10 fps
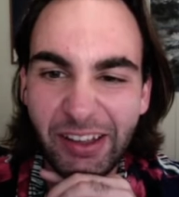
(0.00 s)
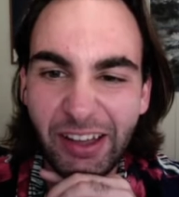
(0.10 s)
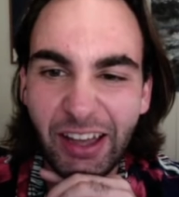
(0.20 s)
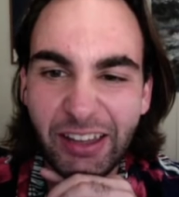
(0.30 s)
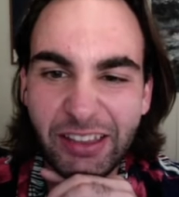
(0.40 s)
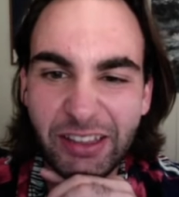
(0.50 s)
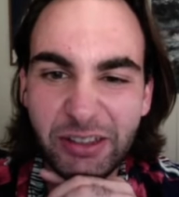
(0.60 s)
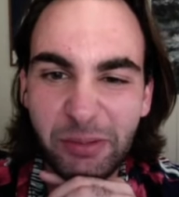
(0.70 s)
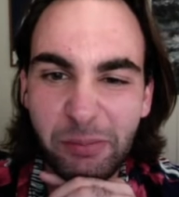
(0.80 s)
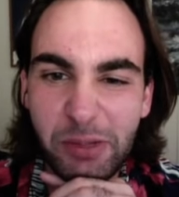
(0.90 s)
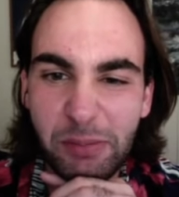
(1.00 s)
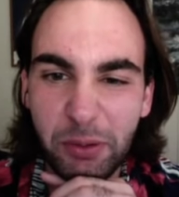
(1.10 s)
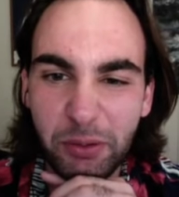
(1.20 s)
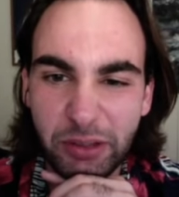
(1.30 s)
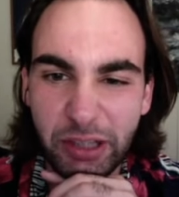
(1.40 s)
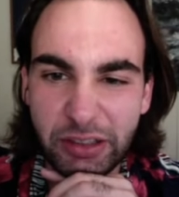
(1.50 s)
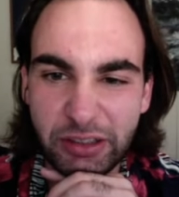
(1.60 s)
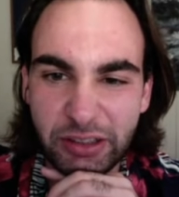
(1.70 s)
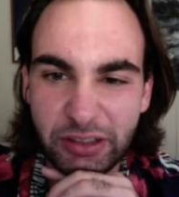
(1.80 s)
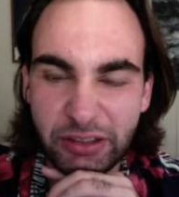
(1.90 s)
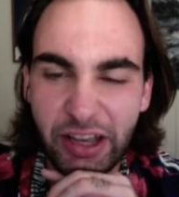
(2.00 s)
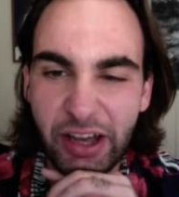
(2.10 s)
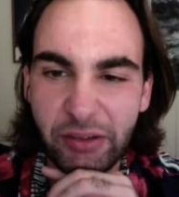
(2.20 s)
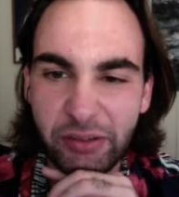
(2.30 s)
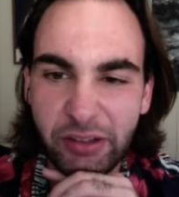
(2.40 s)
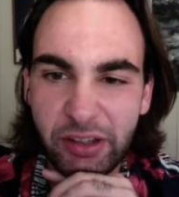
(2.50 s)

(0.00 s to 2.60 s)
I think to me, bolognese is down,